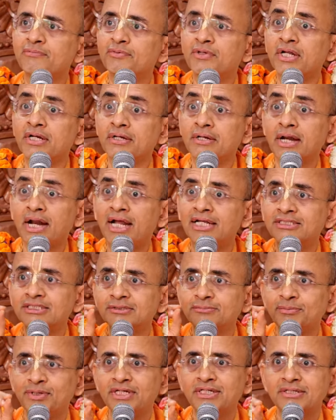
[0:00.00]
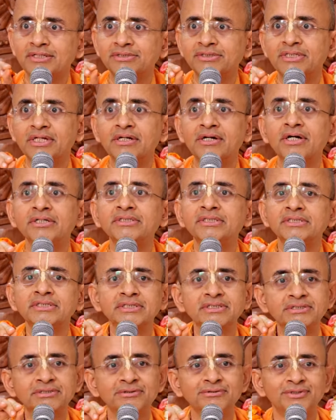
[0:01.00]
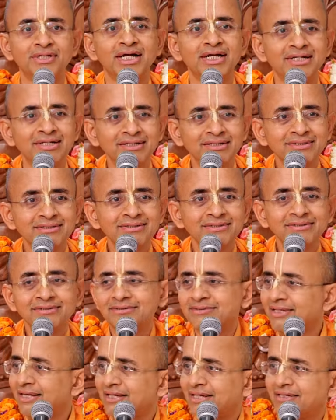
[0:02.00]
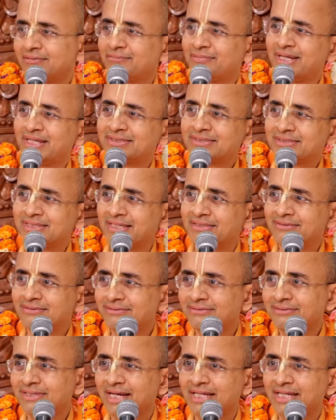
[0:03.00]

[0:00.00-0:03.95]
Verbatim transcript: if you can transmit Krishna consciousness through that, then it makes sense.